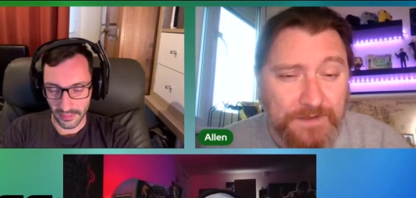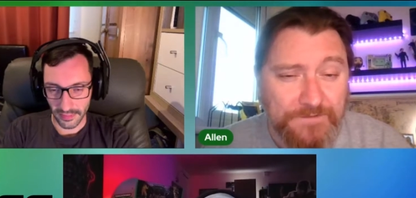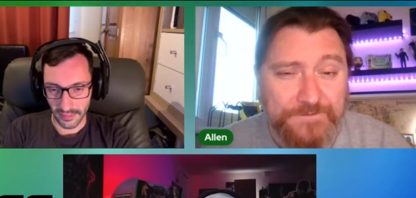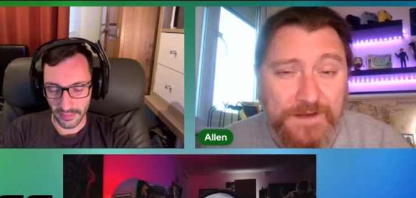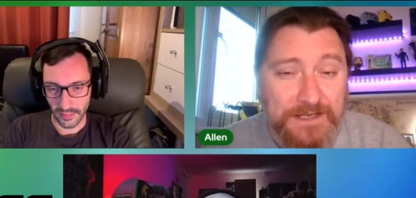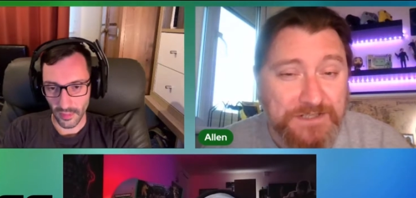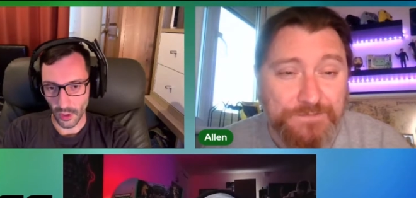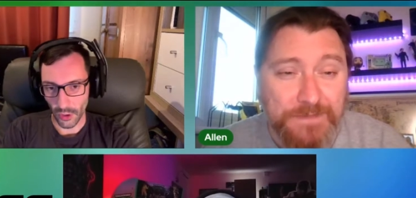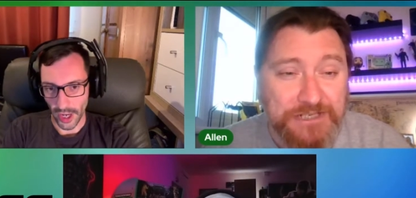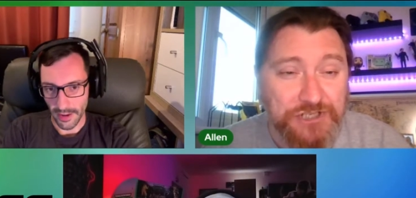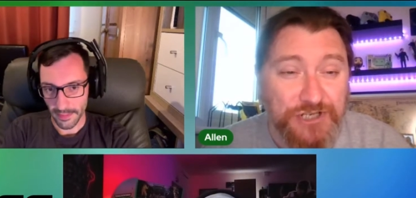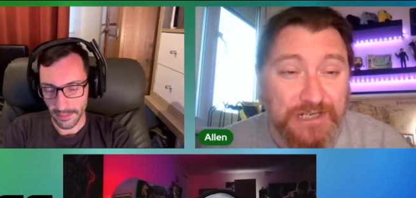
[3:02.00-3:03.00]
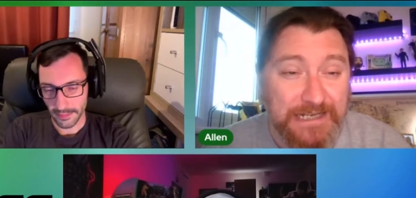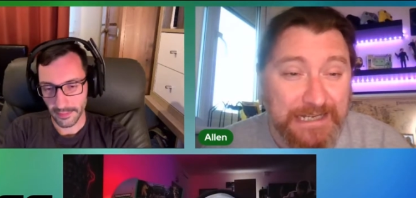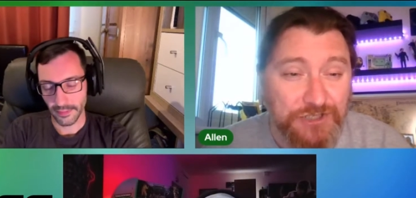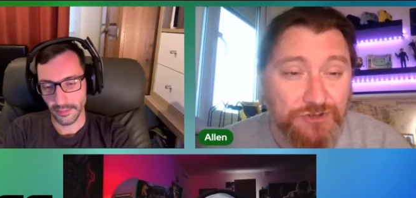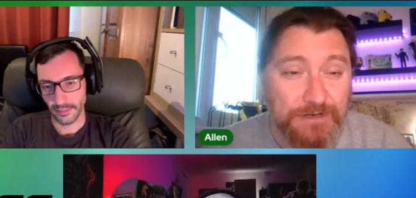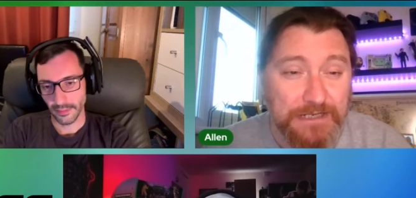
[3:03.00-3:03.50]
Speaker 1: The first okay. mission,
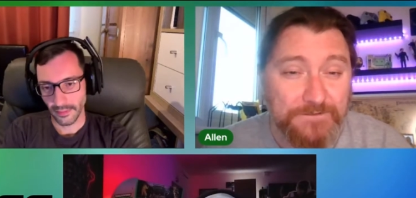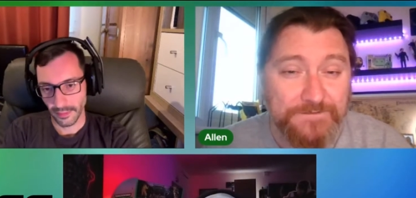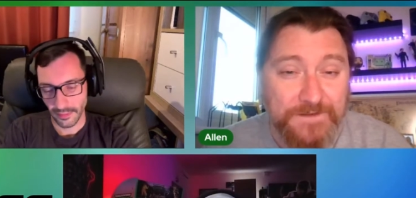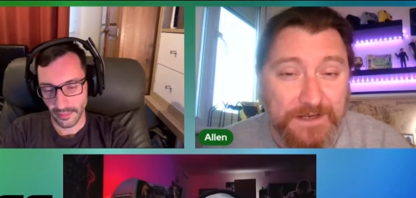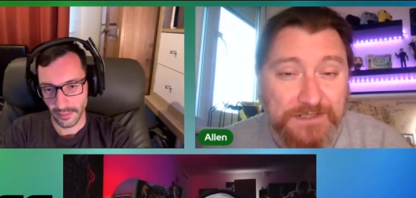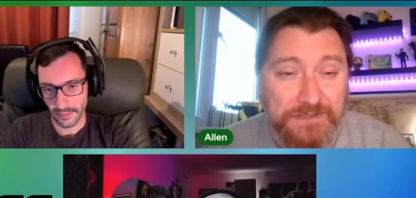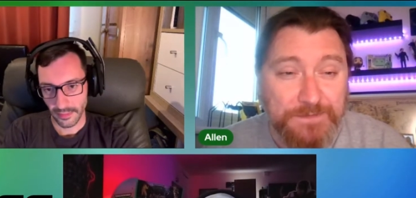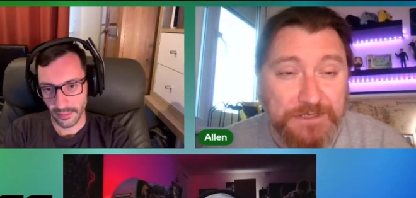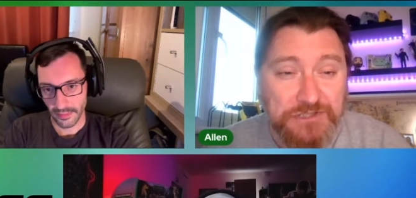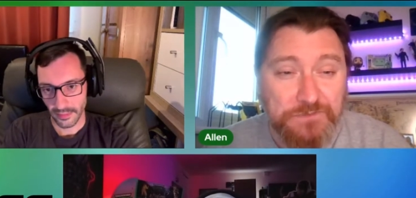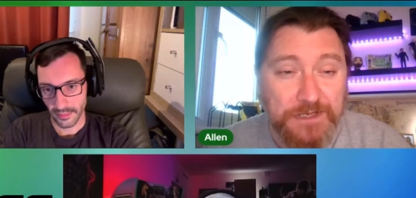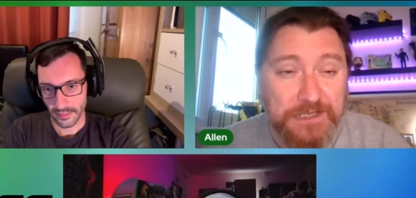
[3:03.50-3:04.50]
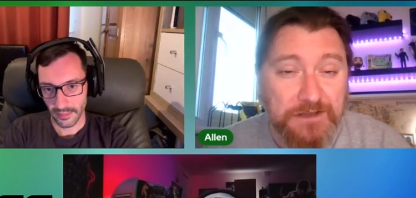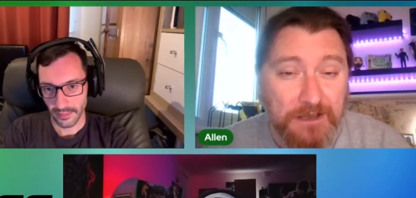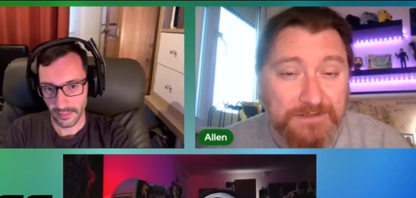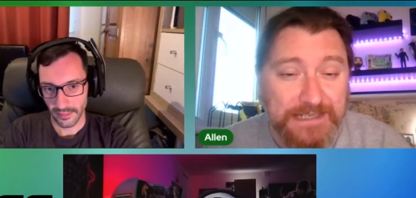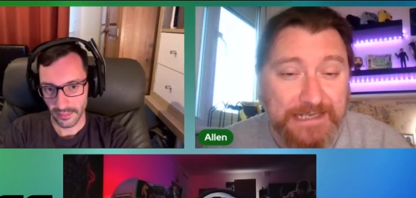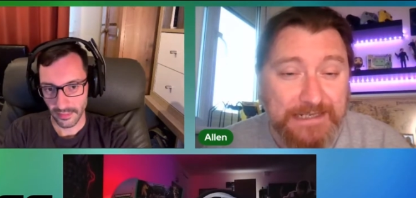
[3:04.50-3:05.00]
literally the first mission where you
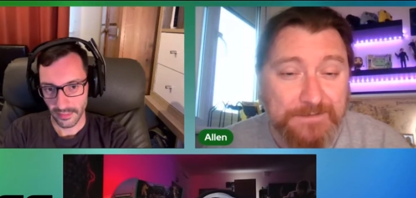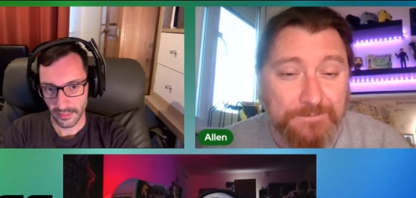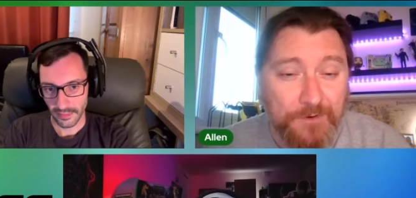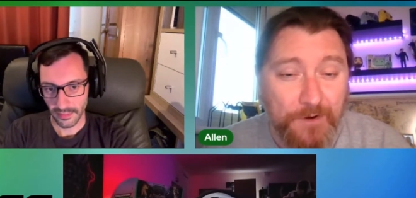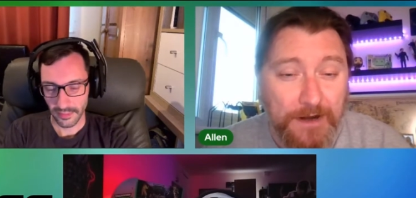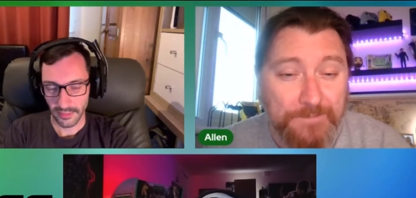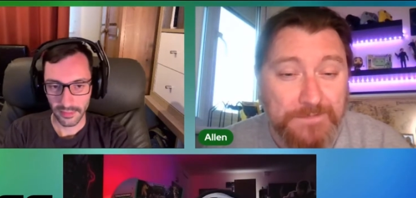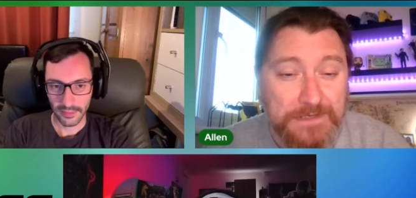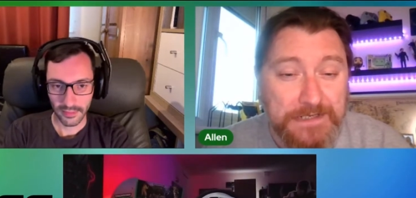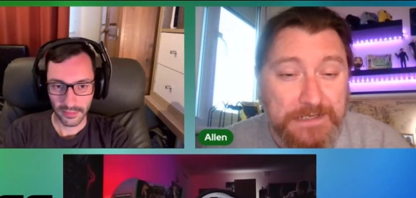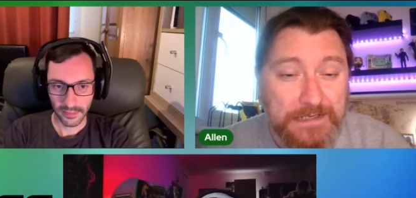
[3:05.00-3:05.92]
go to Eden Prime